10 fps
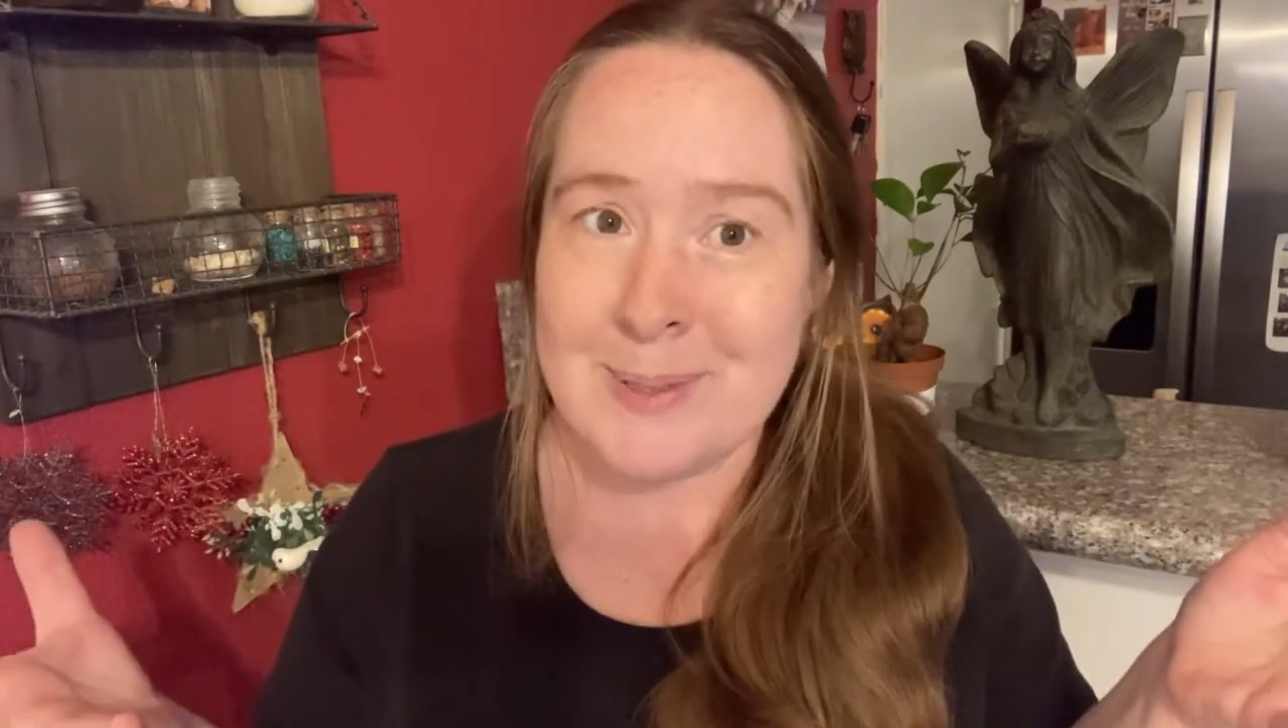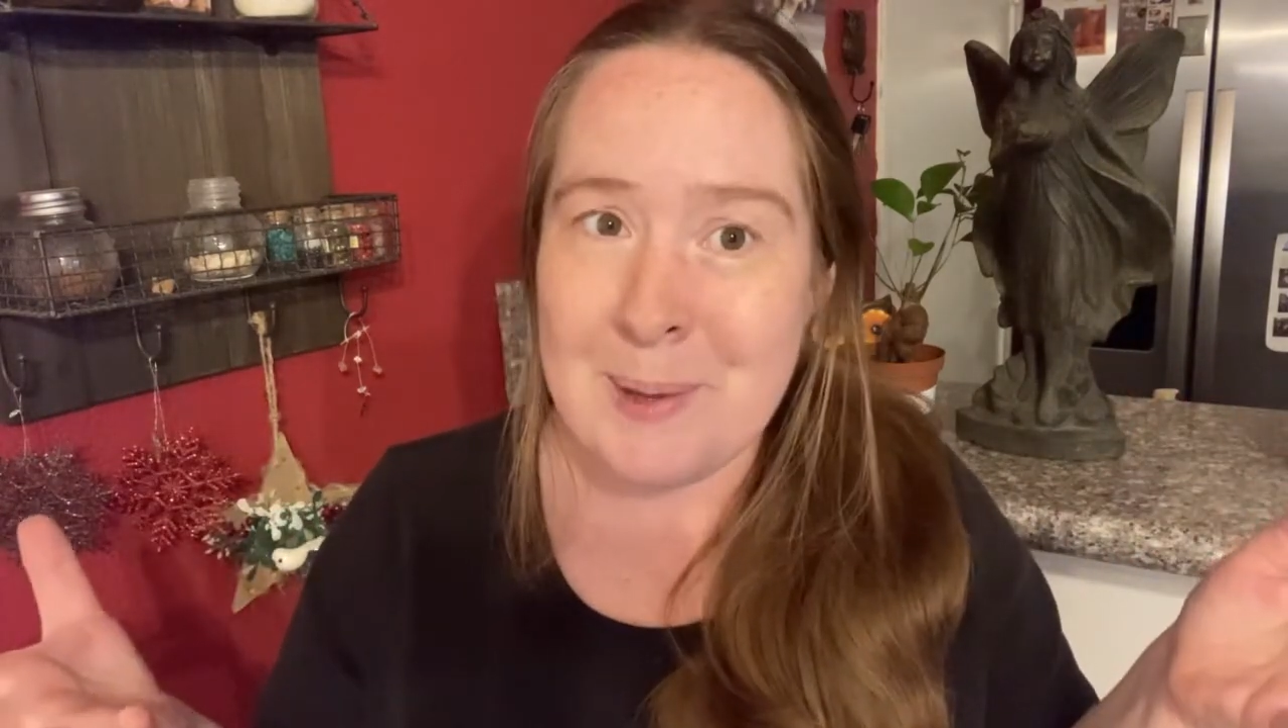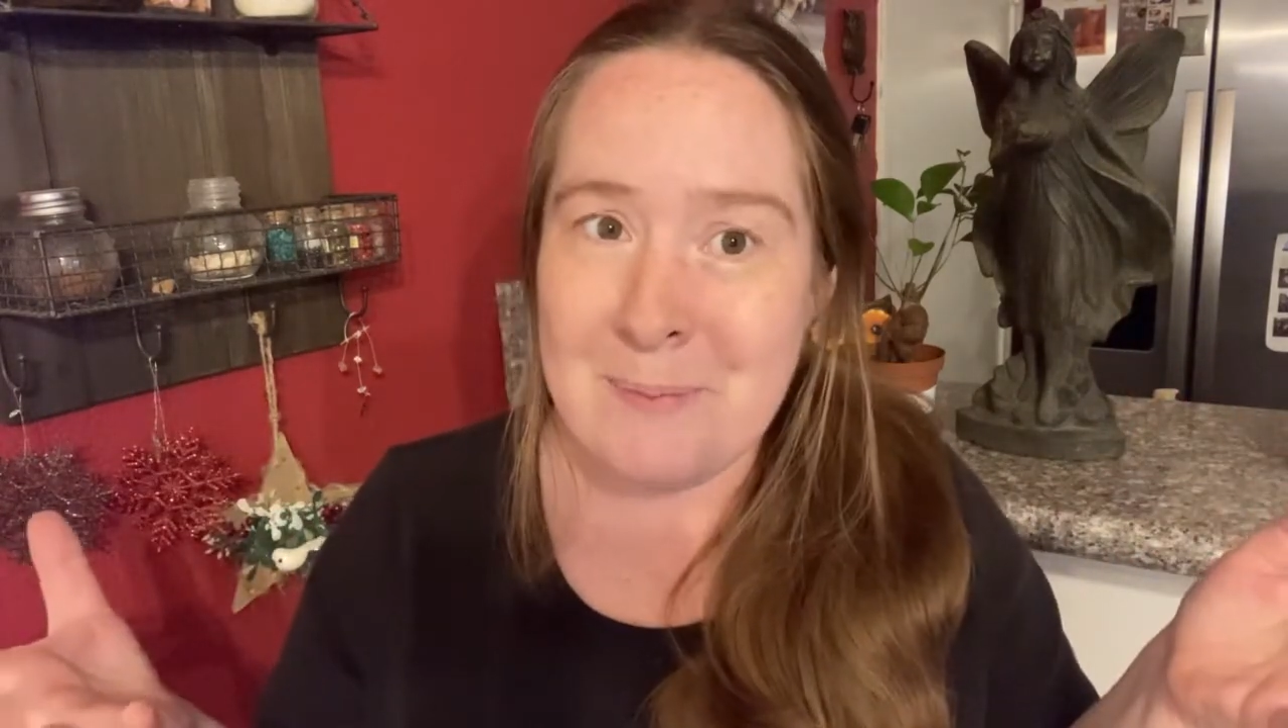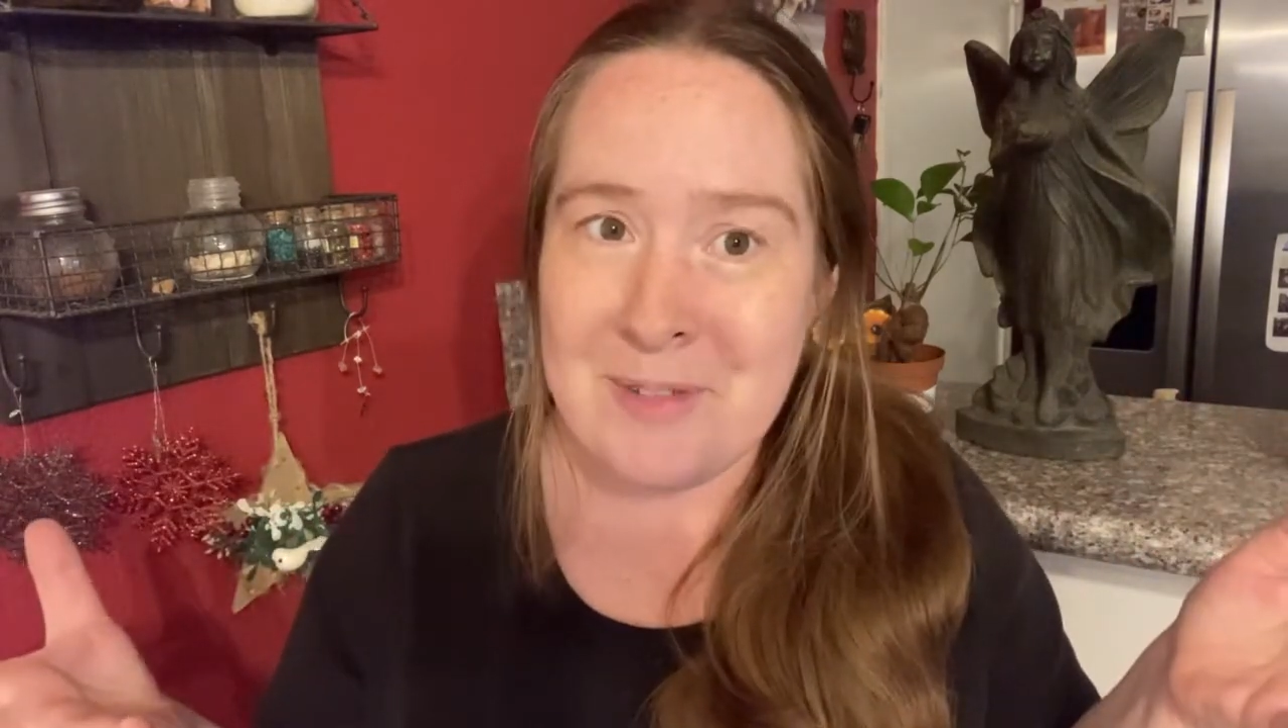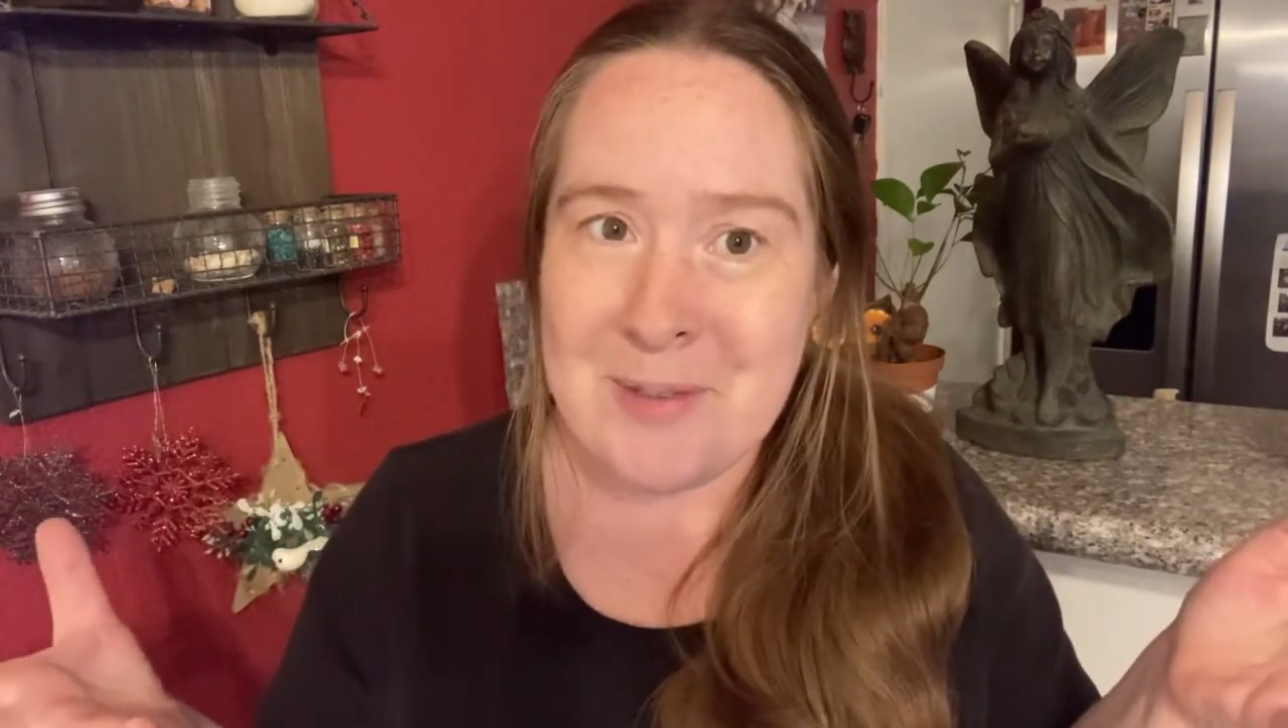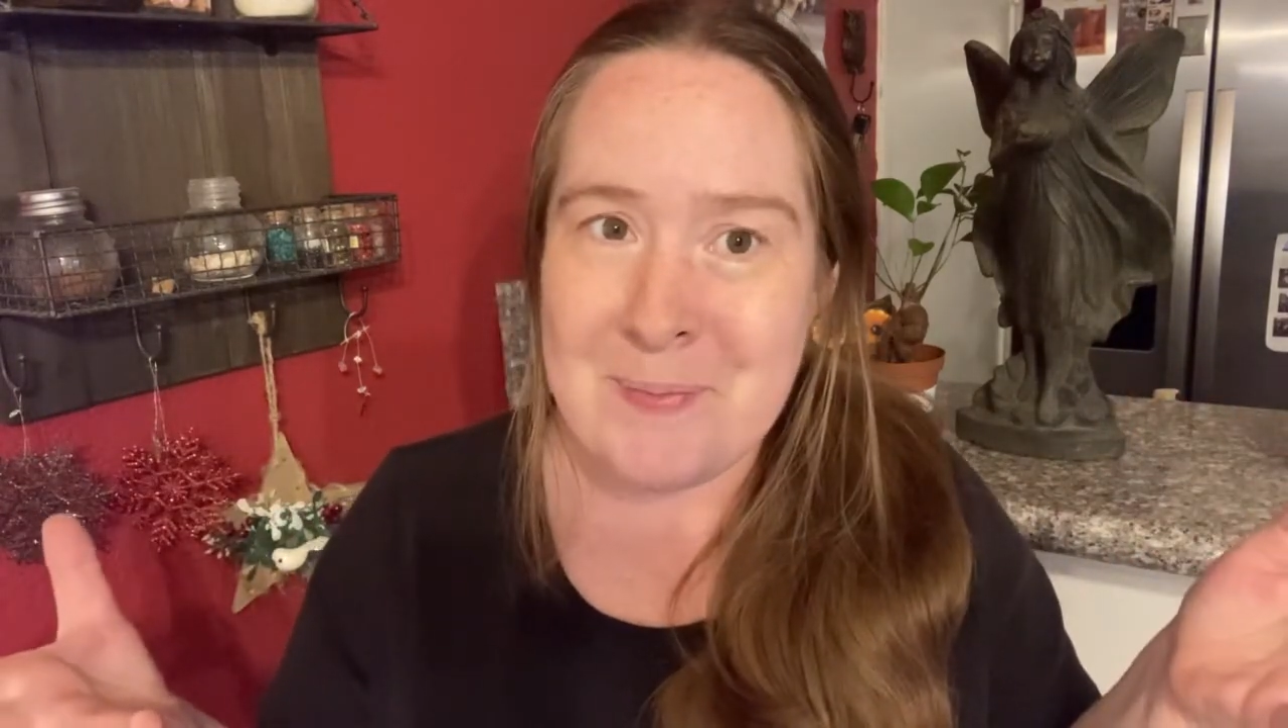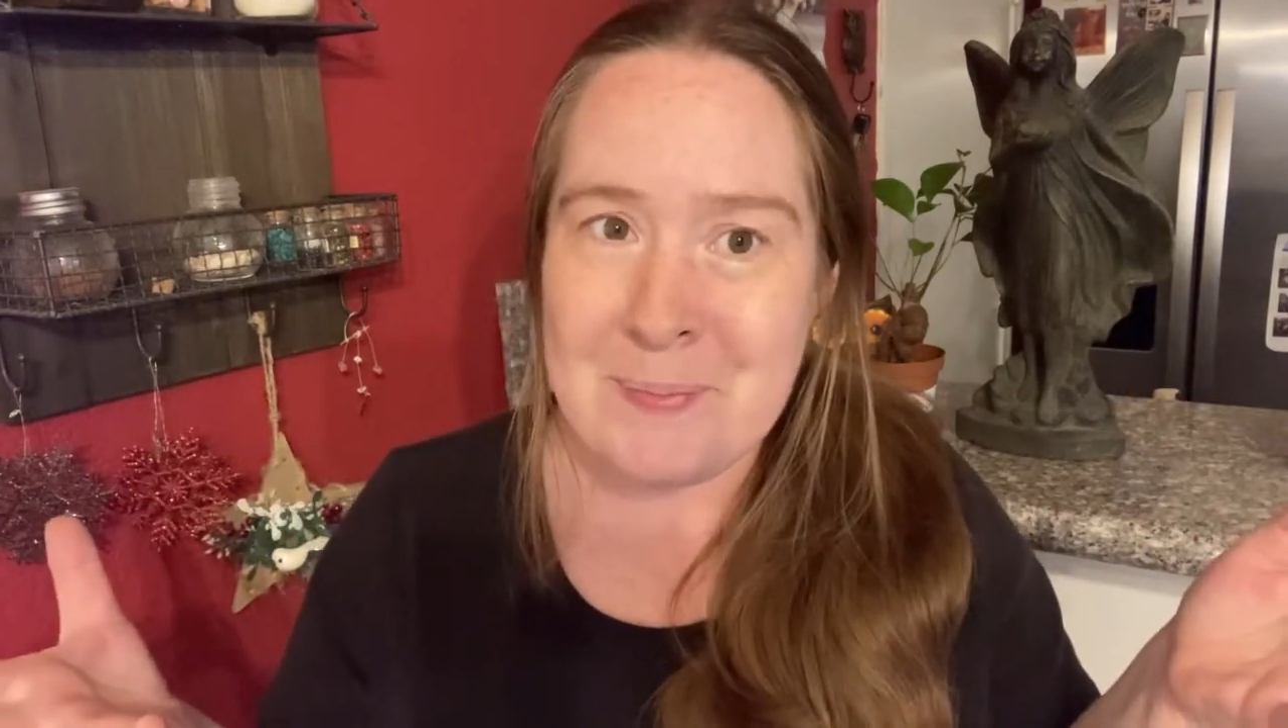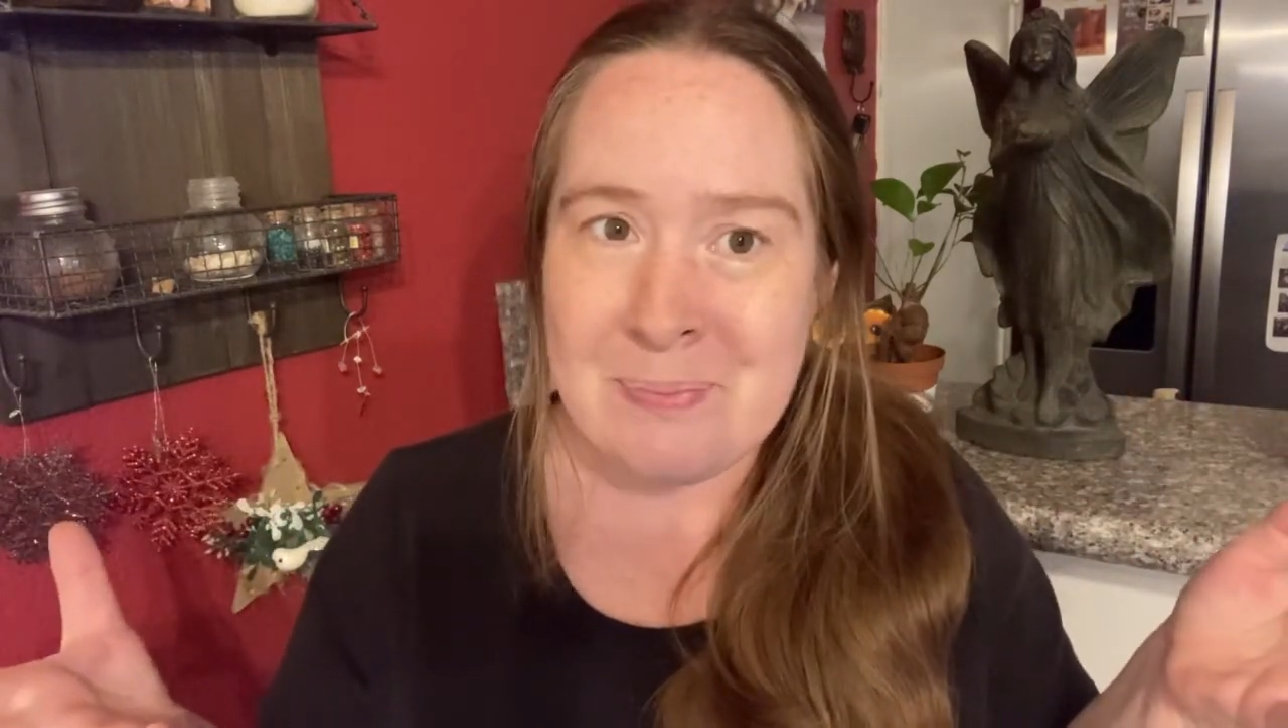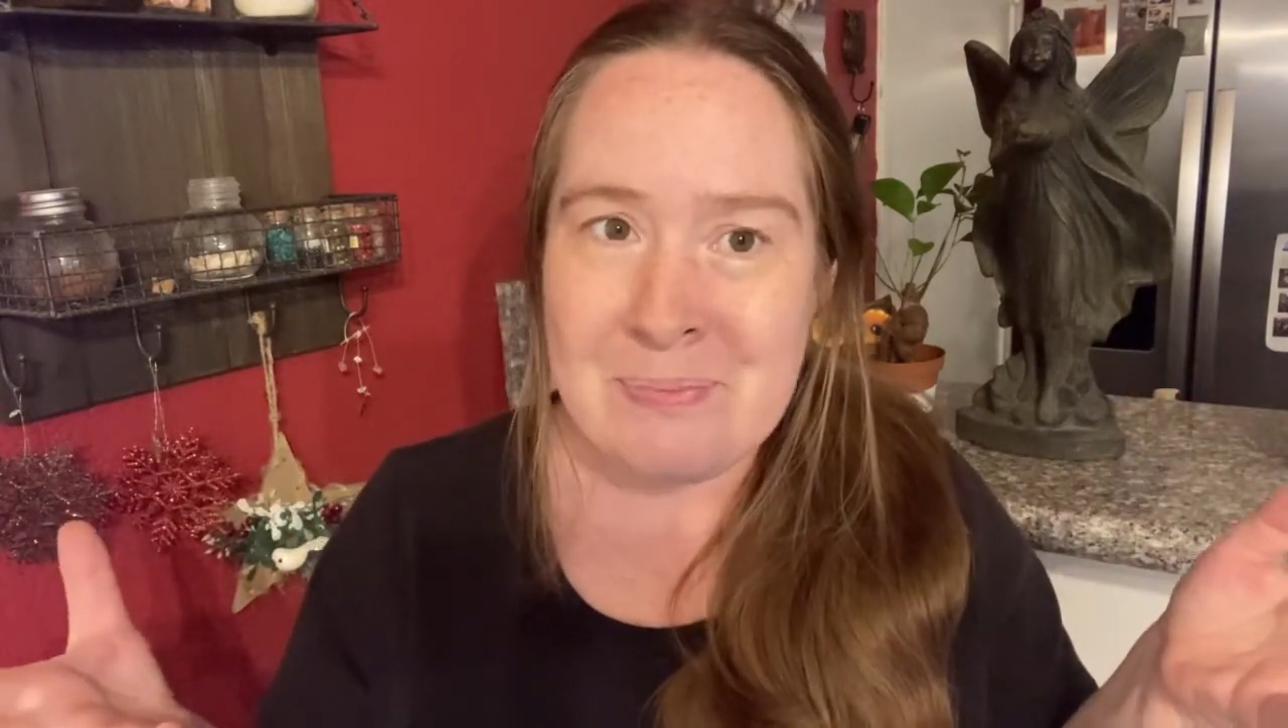helpful.